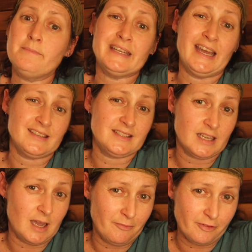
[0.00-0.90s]
It has to
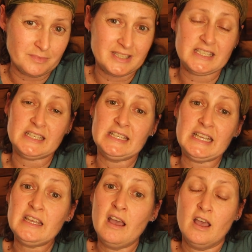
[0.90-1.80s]
come from
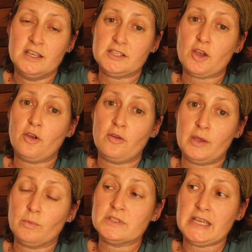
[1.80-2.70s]
Sydney, so
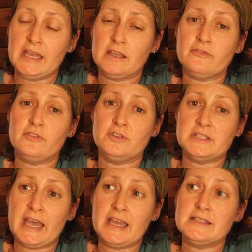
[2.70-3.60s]
it will take a few
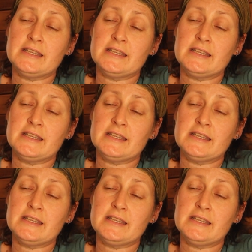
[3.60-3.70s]
days.